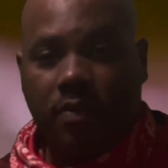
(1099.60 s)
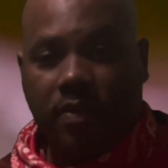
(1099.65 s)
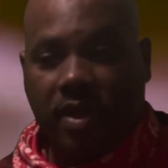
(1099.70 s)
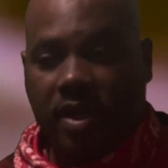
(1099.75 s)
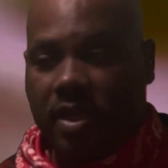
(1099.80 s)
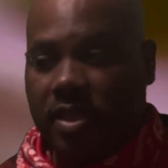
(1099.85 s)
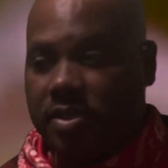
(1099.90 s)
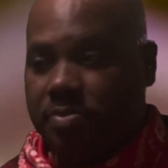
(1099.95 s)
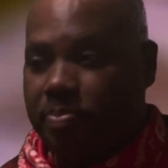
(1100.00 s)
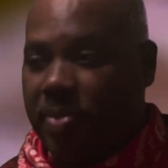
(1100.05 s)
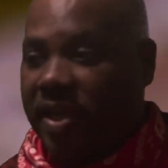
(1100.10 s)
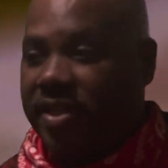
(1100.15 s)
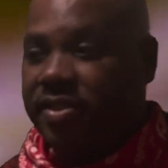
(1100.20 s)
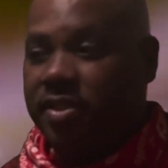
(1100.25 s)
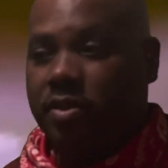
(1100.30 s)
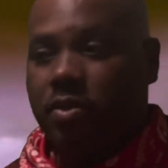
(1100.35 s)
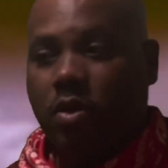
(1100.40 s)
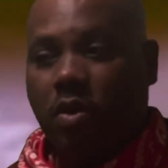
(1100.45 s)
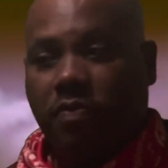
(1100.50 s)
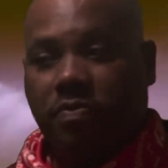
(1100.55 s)
is basically
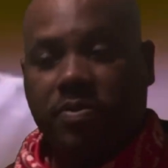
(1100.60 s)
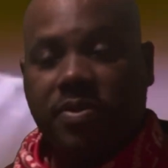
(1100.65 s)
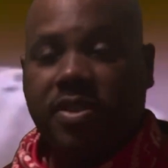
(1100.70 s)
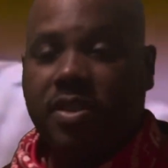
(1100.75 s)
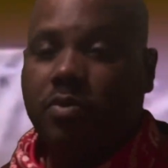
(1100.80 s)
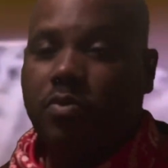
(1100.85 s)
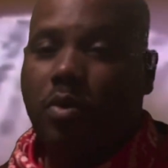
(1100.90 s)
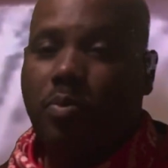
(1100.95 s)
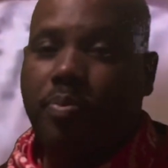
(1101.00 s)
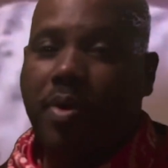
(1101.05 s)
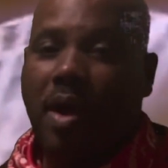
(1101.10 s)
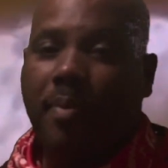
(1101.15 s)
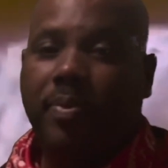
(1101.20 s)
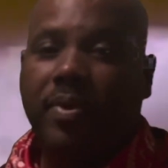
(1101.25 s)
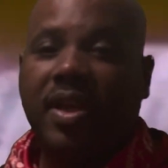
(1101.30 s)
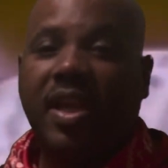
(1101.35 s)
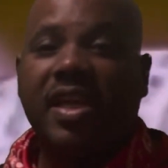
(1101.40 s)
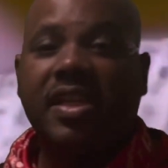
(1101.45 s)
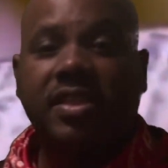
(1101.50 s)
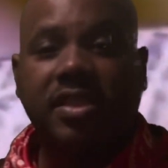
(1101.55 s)
you go from general
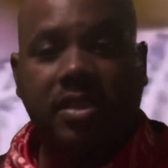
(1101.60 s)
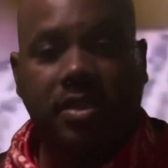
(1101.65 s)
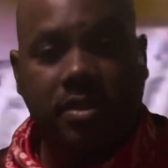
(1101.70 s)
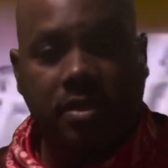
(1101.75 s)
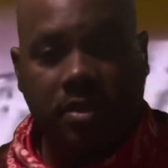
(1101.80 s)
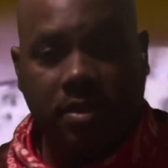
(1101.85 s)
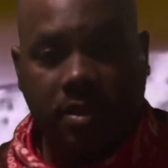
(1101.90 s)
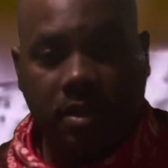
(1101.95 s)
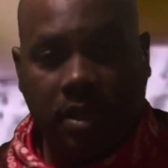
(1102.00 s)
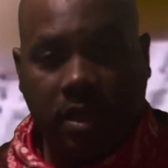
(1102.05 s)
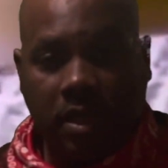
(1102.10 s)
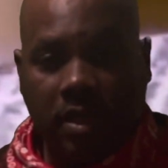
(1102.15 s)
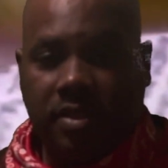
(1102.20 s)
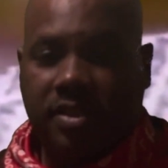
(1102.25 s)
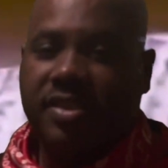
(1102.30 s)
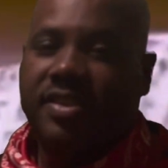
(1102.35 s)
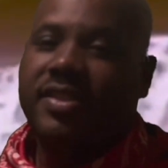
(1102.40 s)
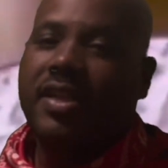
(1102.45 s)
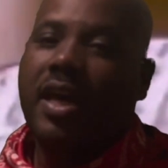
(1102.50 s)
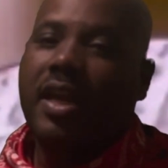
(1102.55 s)
population to
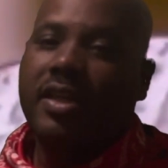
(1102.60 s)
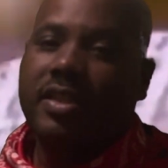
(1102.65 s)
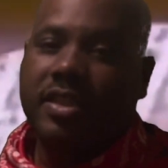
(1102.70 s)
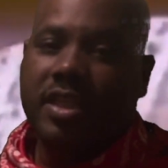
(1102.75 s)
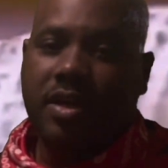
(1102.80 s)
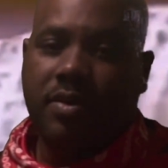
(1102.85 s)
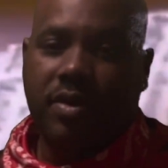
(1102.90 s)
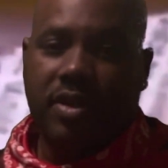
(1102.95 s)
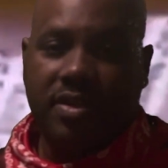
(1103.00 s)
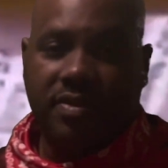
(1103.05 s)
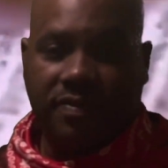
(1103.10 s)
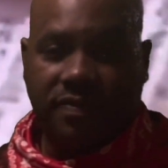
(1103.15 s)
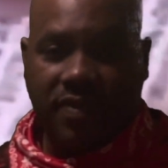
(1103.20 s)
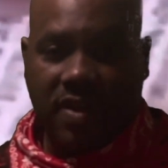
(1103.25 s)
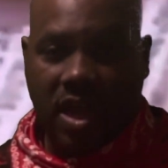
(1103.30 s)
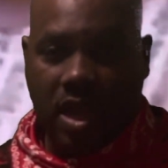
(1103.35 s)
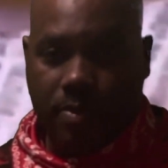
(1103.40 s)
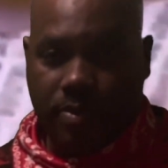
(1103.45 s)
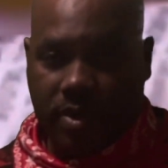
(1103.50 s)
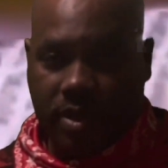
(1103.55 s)
solitary
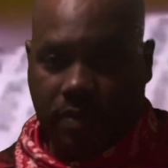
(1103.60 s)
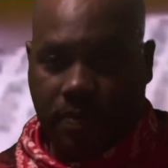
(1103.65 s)
confinement.